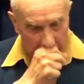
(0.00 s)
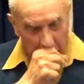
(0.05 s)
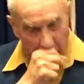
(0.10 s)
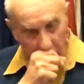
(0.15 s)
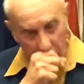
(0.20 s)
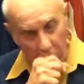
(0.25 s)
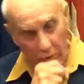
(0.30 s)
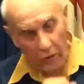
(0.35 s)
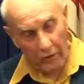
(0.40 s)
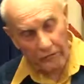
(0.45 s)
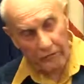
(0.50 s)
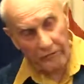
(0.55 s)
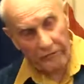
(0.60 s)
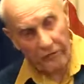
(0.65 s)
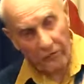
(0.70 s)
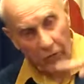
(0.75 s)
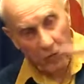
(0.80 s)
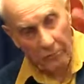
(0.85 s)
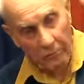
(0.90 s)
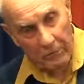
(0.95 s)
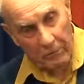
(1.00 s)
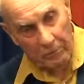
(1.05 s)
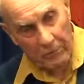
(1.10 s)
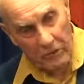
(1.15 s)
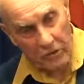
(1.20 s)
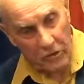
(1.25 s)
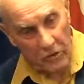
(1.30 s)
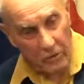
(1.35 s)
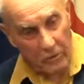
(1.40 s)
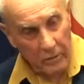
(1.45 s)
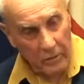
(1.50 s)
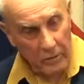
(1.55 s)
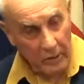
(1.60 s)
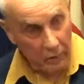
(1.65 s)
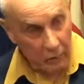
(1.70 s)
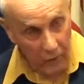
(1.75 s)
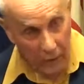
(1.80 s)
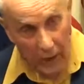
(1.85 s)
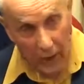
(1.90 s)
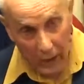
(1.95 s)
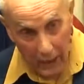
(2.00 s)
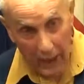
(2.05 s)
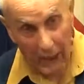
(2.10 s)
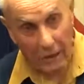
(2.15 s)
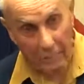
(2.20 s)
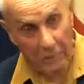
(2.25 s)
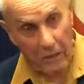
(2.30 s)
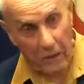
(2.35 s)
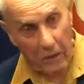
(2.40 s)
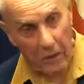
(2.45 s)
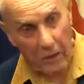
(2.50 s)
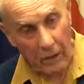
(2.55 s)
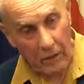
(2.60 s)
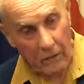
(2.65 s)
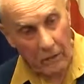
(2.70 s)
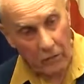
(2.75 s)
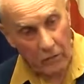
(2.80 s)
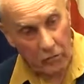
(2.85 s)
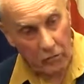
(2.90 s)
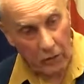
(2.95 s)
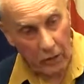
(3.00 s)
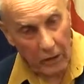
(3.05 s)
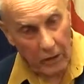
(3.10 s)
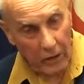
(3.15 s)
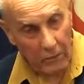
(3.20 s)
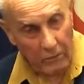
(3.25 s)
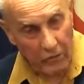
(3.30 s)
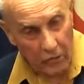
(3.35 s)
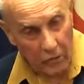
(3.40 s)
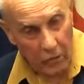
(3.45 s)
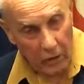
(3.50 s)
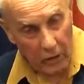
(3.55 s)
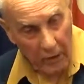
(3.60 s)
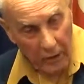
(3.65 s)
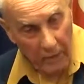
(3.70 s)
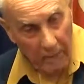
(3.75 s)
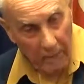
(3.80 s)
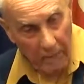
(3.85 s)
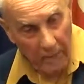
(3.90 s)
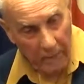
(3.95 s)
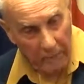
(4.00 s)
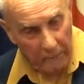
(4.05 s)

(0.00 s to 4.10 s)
Took off to form the mission that I'd be on, joining them shortly.